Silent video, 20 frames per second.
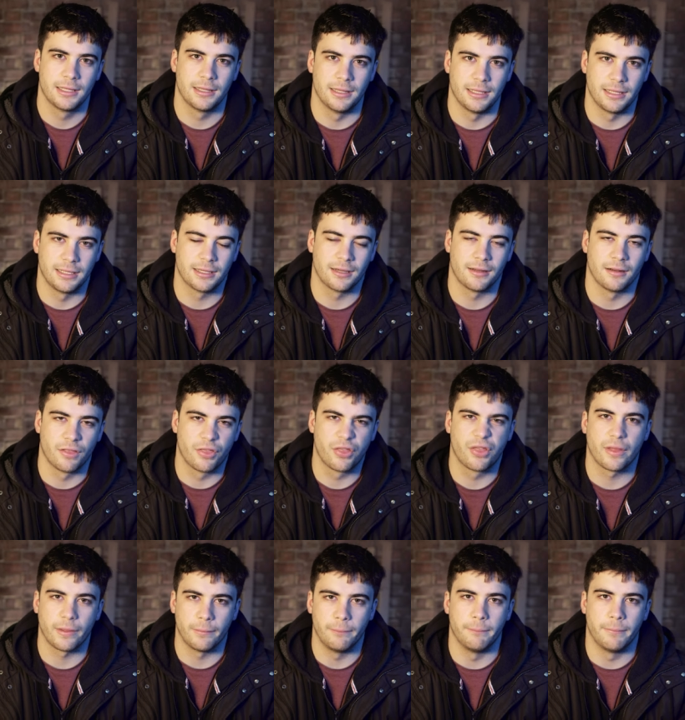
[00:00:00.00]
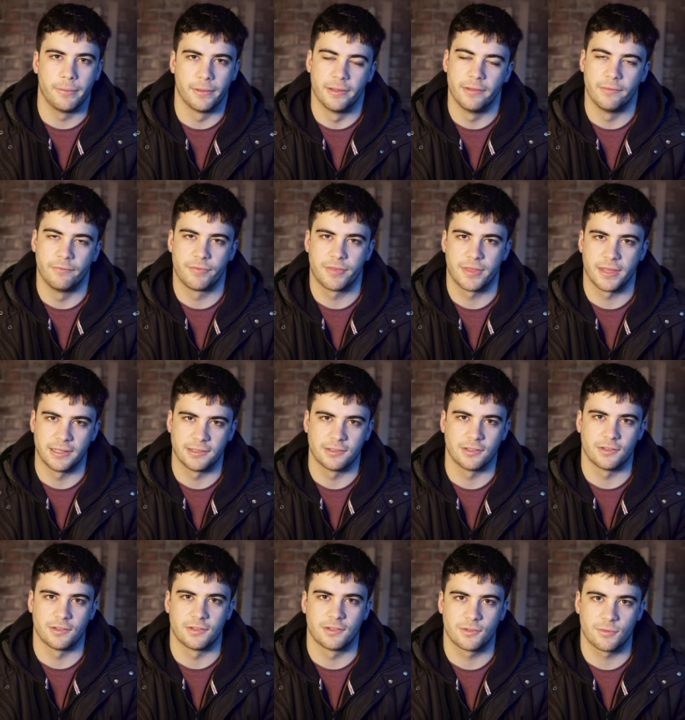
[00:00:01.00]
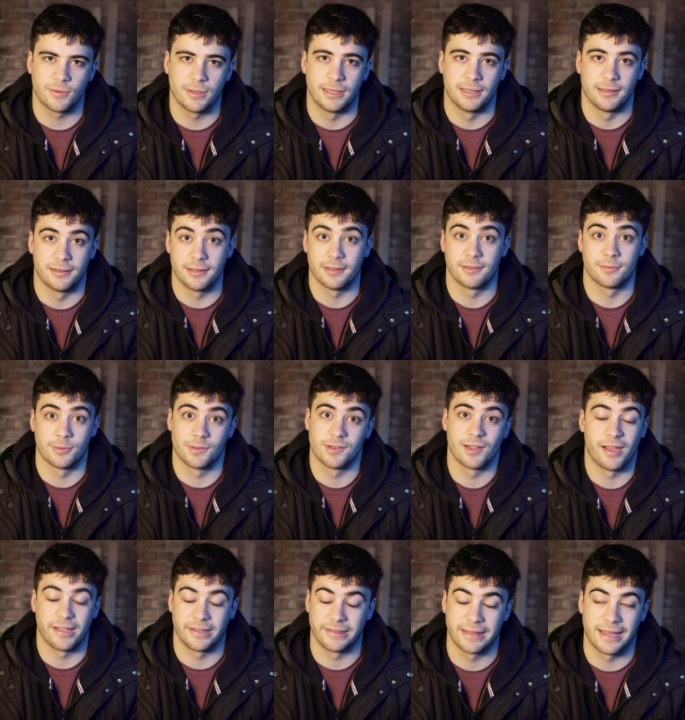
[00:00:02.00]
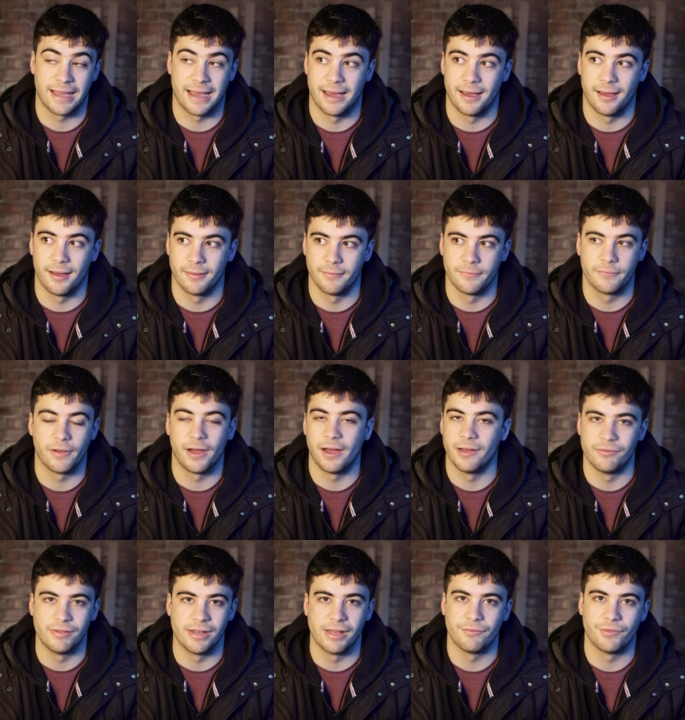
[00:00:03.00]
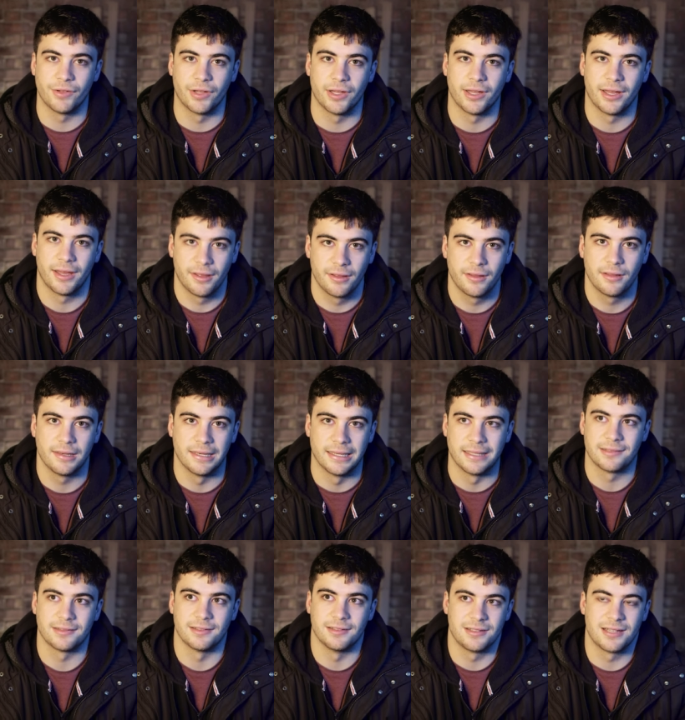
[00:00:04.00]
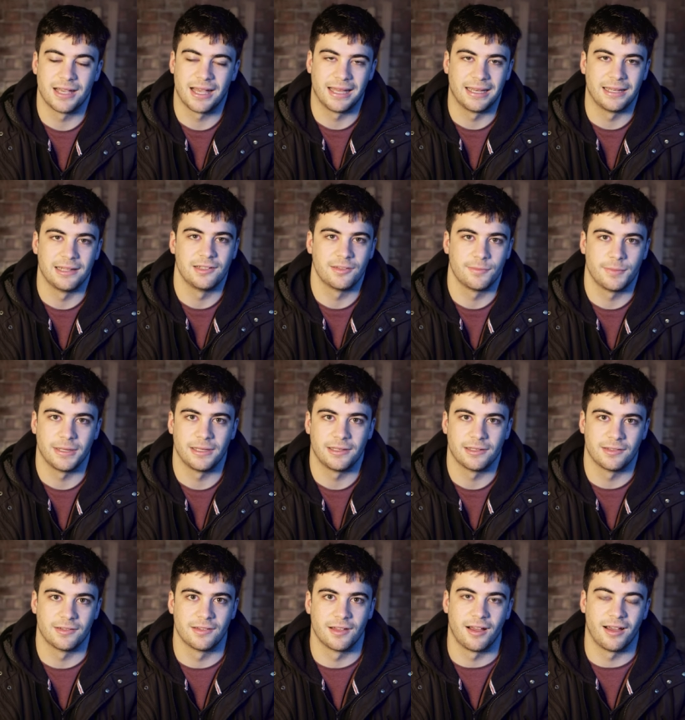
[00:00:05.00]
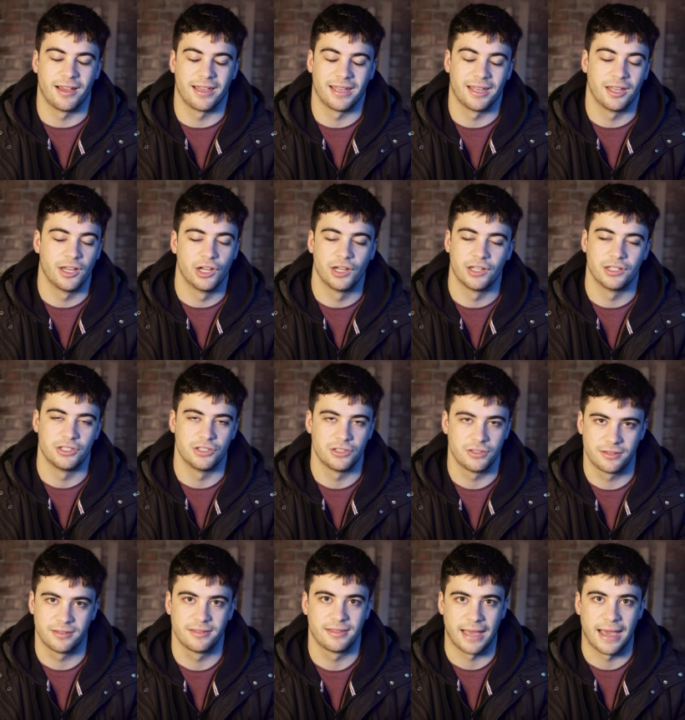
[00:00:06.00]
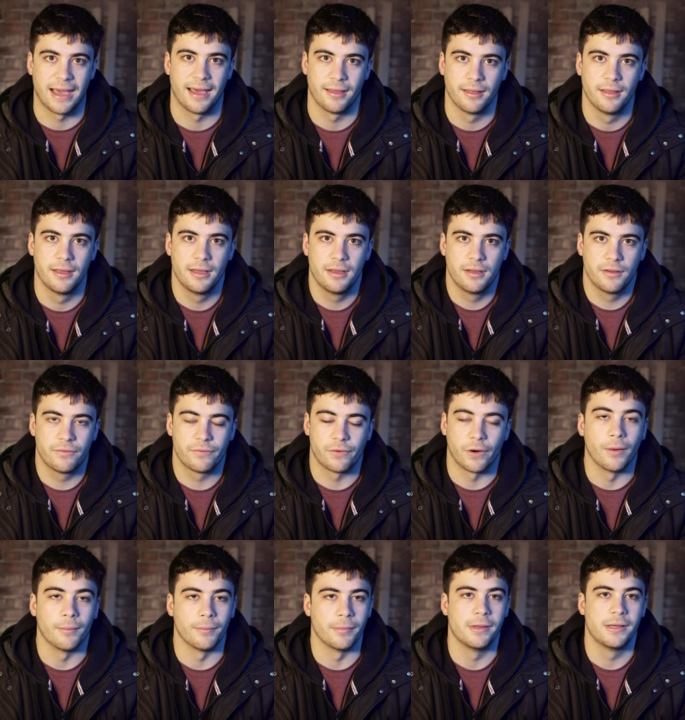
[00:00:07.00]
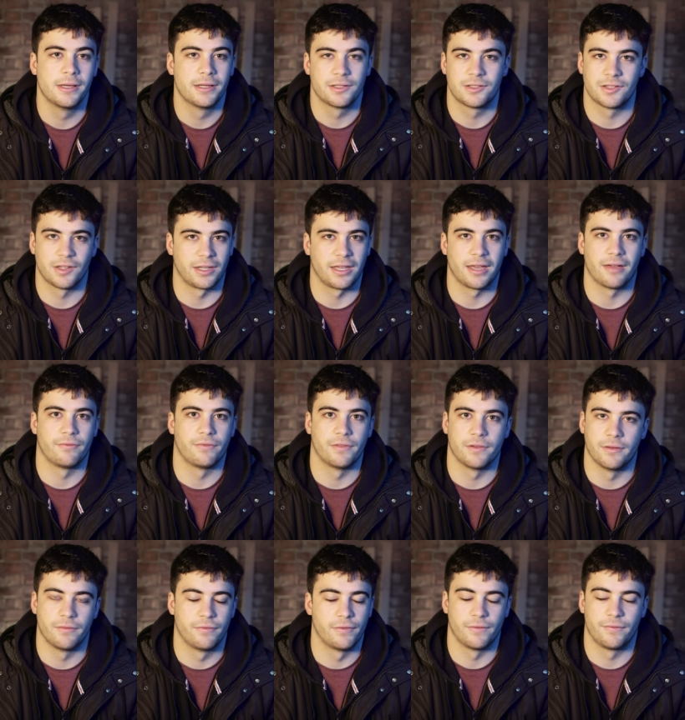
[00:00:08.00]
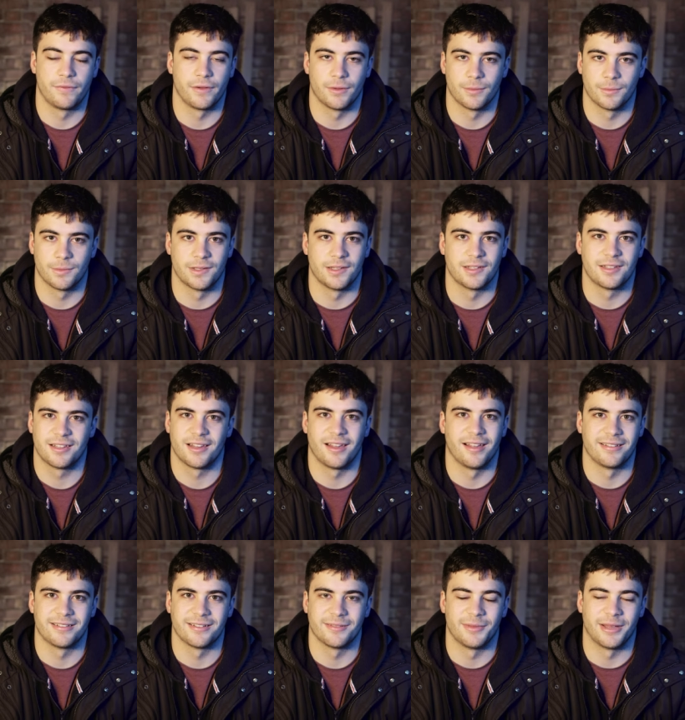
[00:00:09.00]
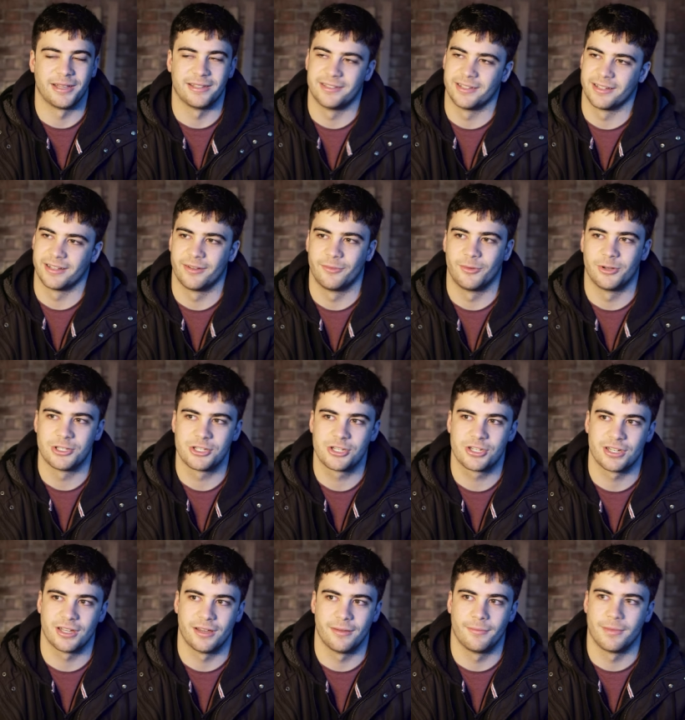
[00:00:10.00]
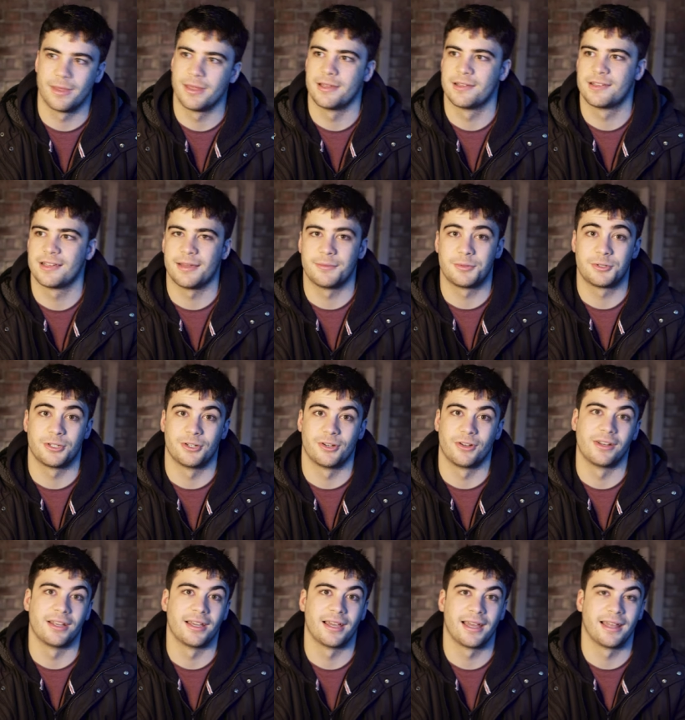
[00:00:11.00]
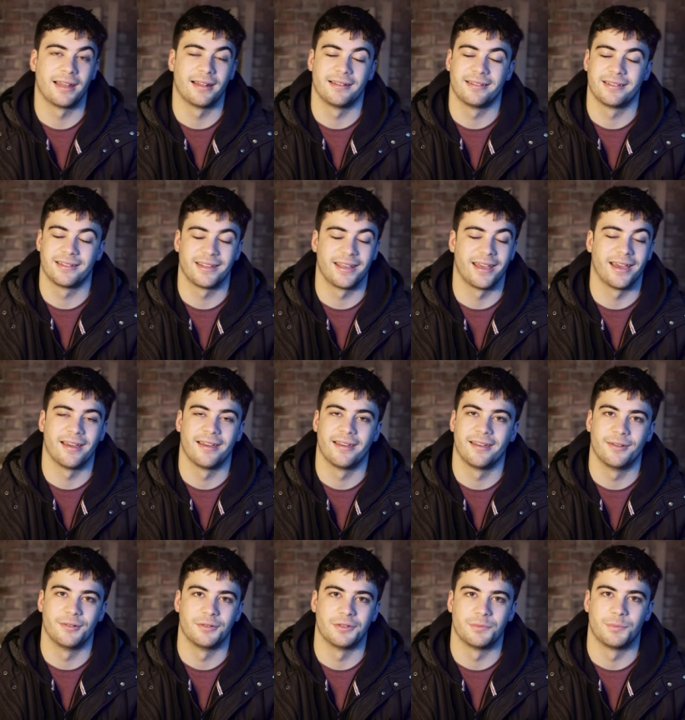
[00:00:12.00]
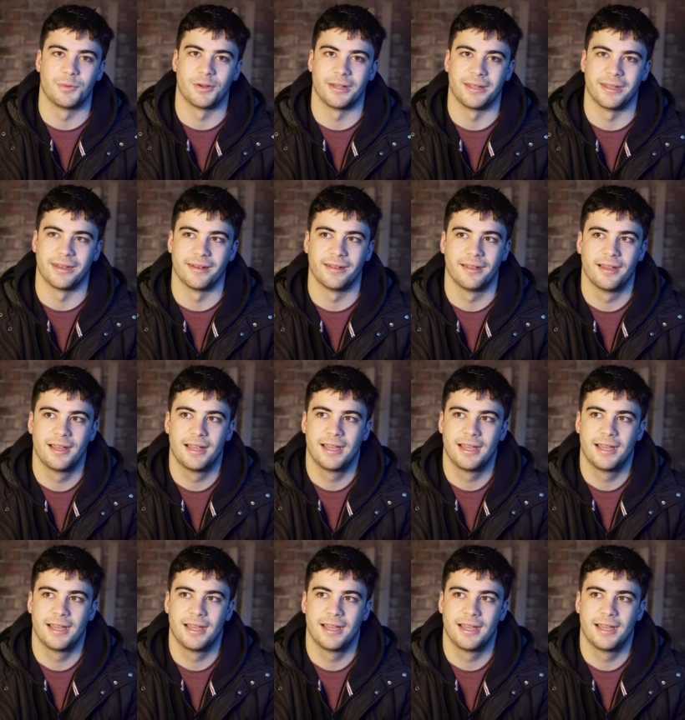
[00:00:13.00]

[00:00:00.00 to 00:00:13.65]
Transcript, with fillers: the kind of thump of things on screen. This was like that. I've I've never listened to any speakers that I heard that from. So yeah, for, for films, it's it's amazing. I watched um, Inception on it, and yeah, it was brilliant.